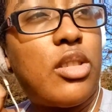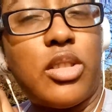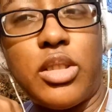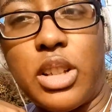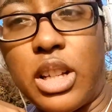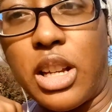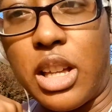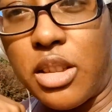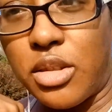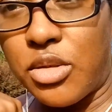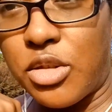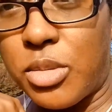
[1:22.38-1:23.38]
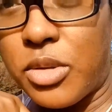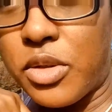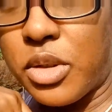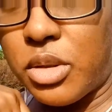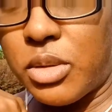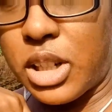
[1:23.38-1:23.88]
online atheist groups
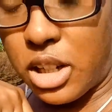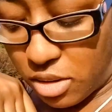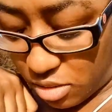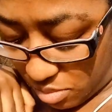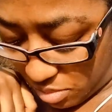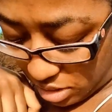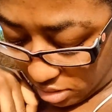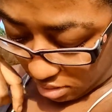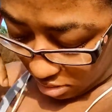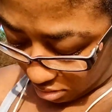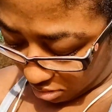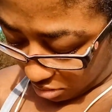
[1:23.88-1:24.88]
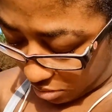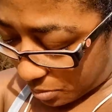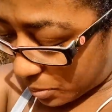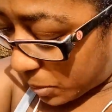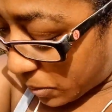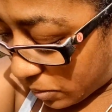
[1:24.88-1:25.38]
for a while because, you know,
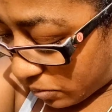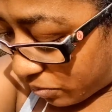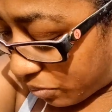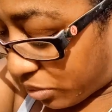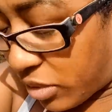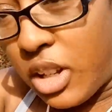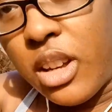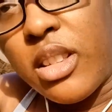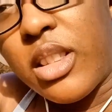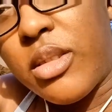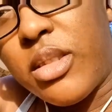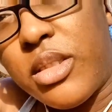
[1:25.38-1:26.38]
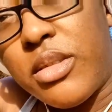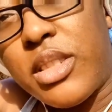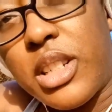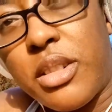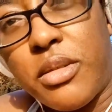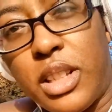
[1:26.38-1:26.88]
they were the ones
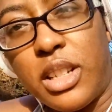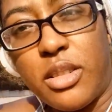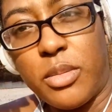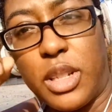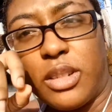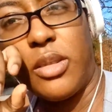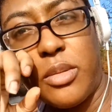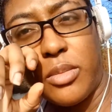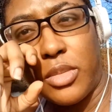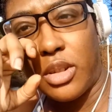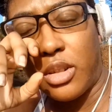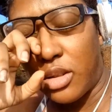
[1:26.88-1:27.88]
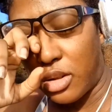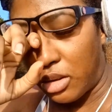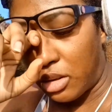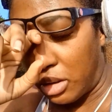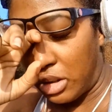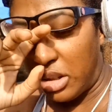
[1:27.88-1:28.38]
that could relate to me. But
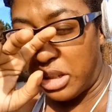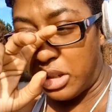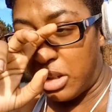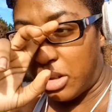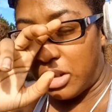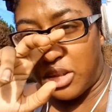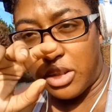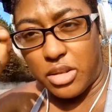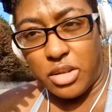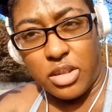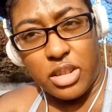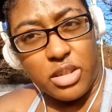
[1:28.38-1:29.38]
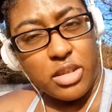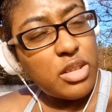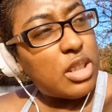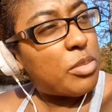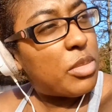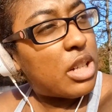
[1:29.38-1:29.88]
all in
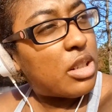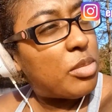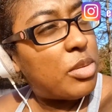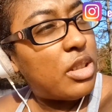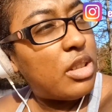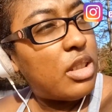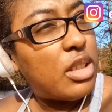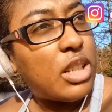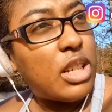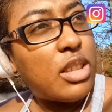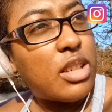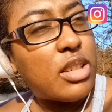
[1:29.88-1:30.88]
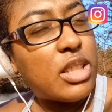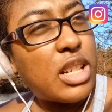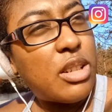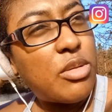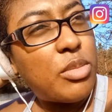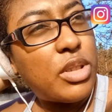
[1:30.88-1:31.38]
all, I'm not completely an atheist. I
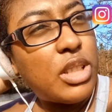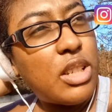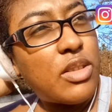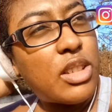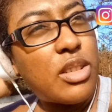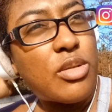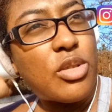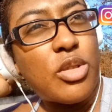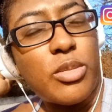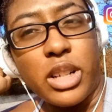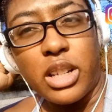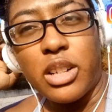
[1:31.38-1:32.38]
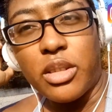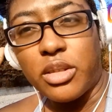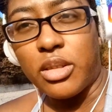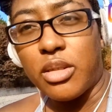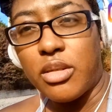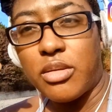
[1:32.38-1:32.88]
don't believe that there's nobody out
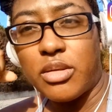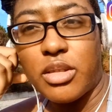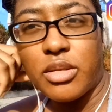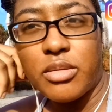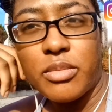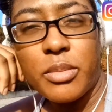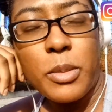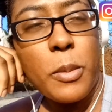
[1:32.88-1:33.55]
there. You know,